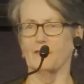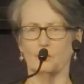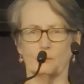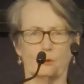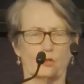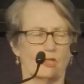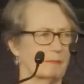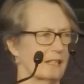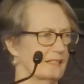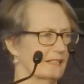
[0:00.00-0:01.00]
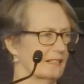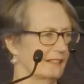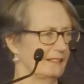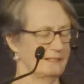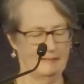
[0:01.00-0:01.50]
Your Bookshop Day
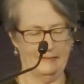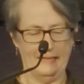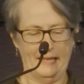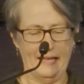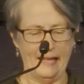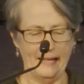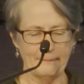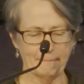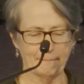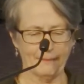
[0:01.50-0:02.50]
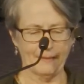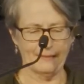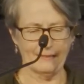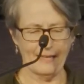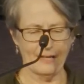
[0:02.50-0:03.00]
today.
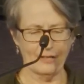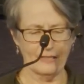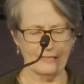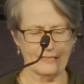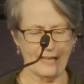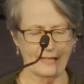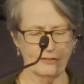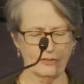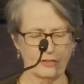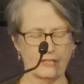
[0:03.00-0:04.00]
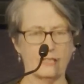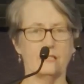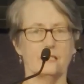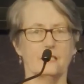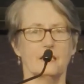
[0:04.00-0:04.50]
Now, it's 100
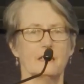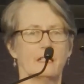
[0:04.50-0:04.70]
years